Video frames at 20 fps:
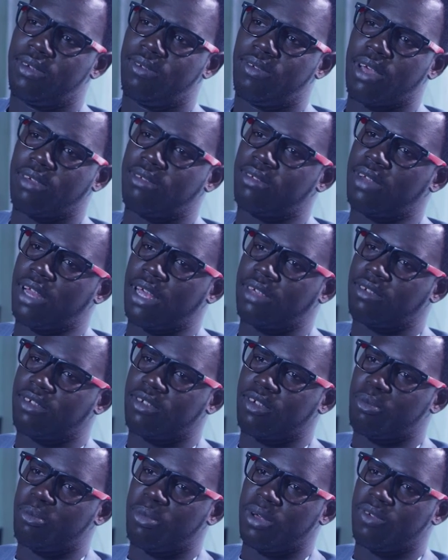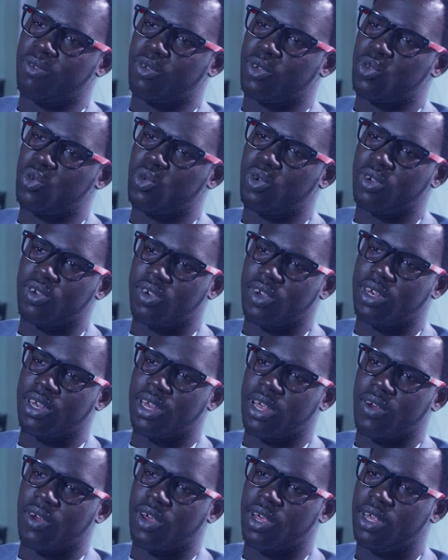5 slices of bread for 200
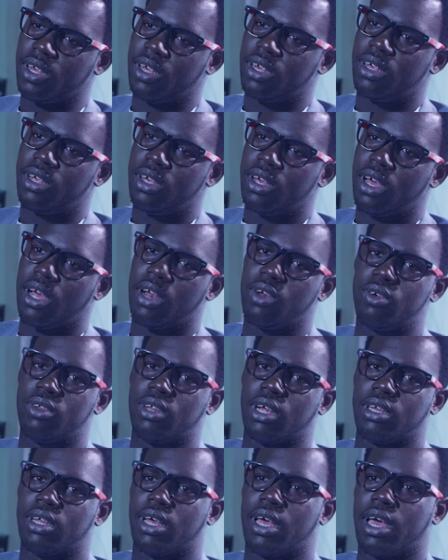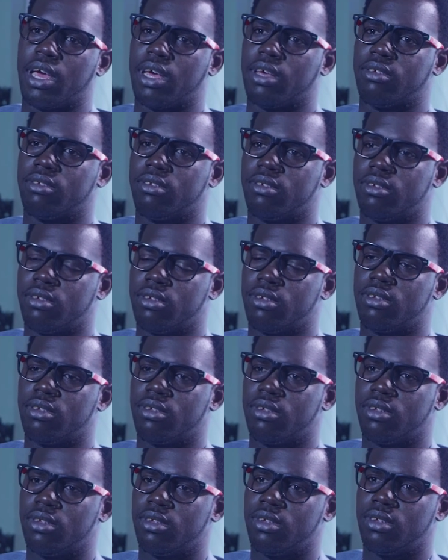naira. I looked at eggs,
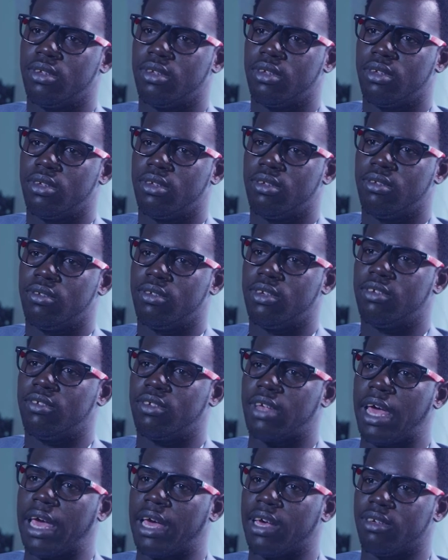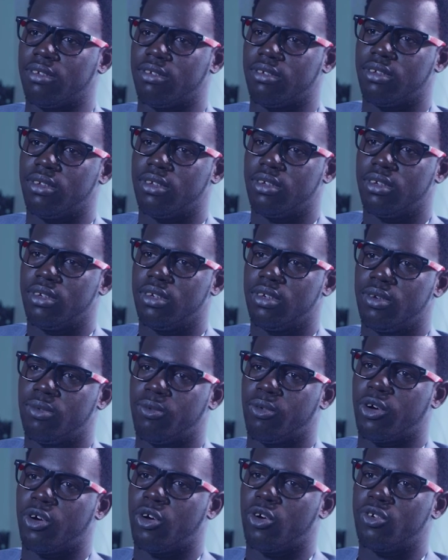6 eggs
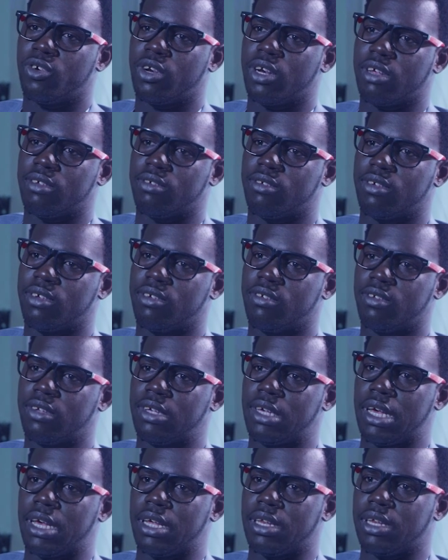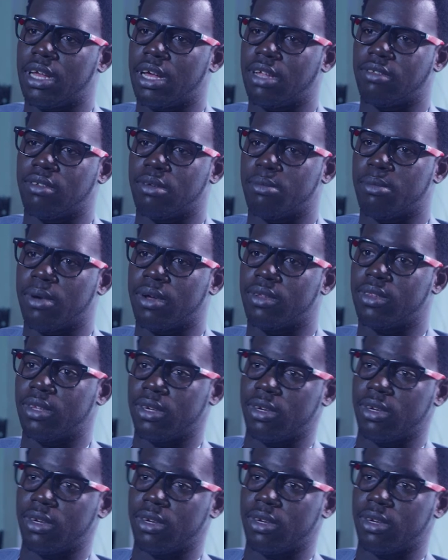for 160 yen. That's about